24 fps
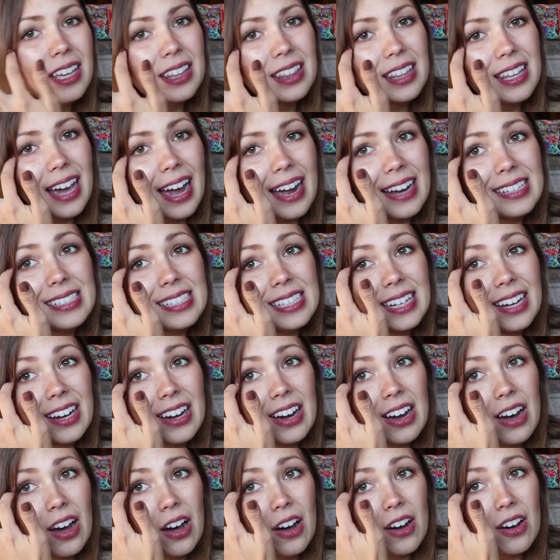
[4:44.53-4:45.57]
The
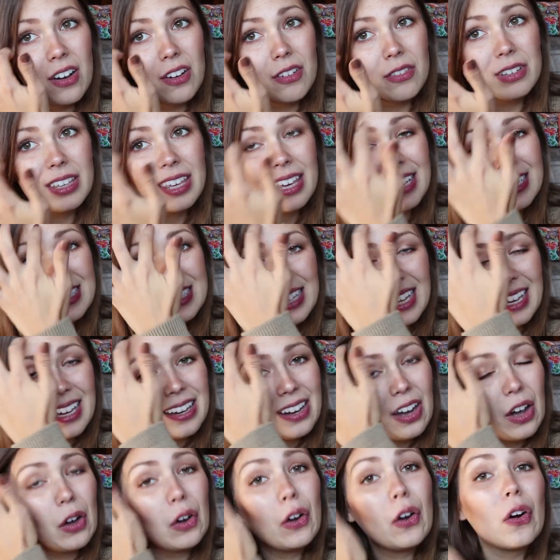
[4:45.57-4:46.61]
idea of
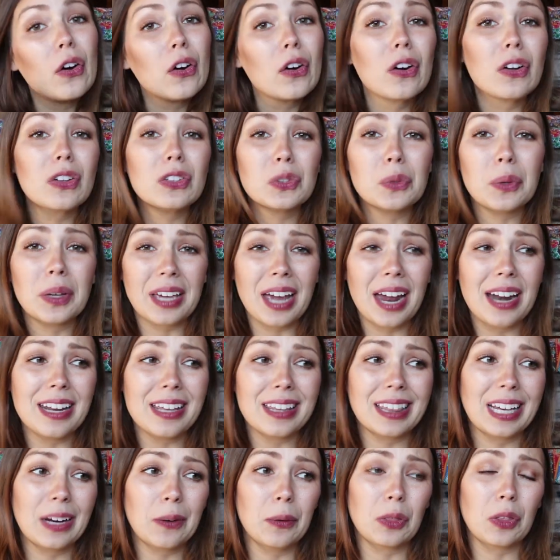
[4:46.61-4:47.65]
kissing a girl, doing
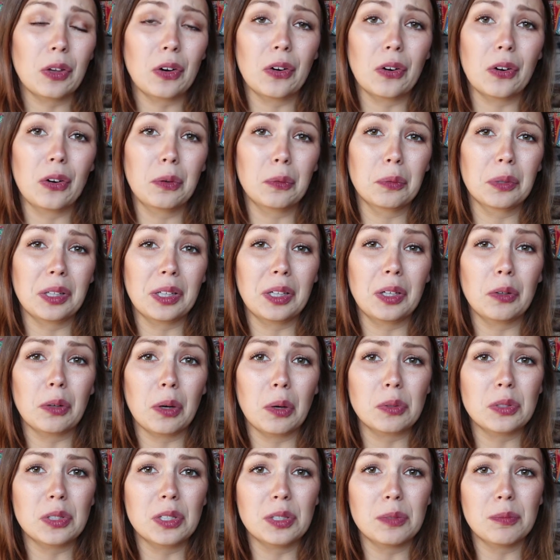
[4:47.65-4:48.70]
anything with a girl really
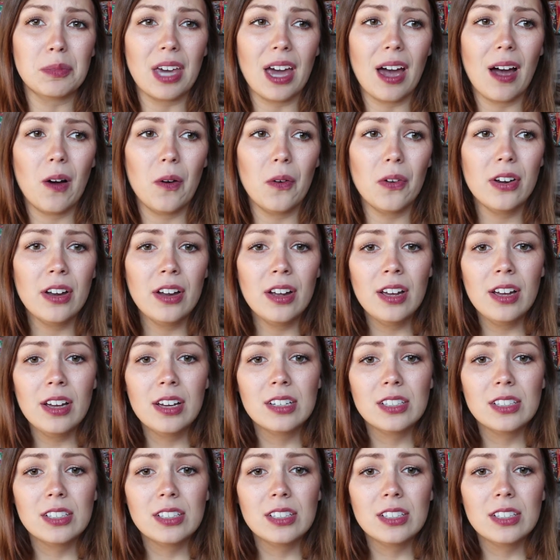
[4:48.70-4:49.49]
grosses me out.